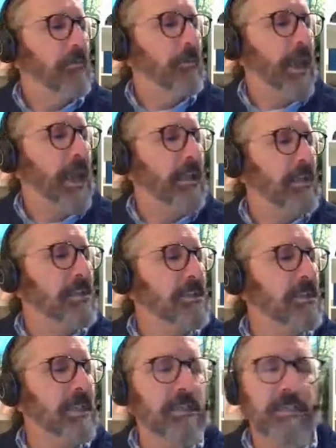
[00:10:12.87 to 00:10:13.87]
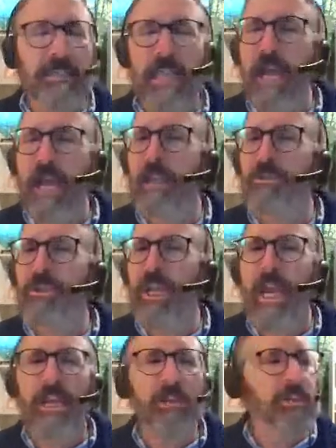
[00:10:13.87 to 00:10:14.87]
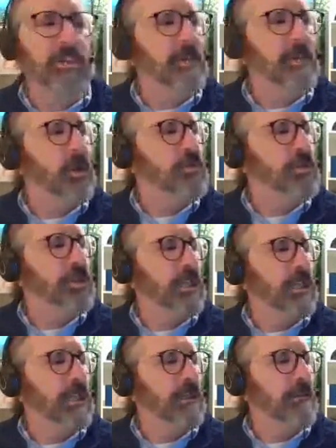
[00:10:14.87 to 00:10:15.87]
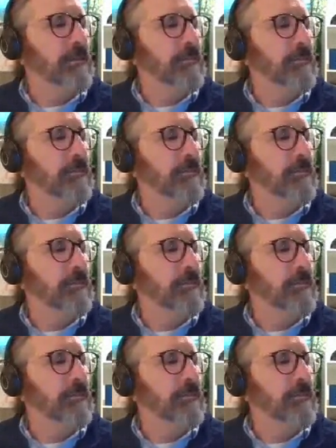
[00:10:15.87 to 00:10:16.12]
Balance does not change the motion.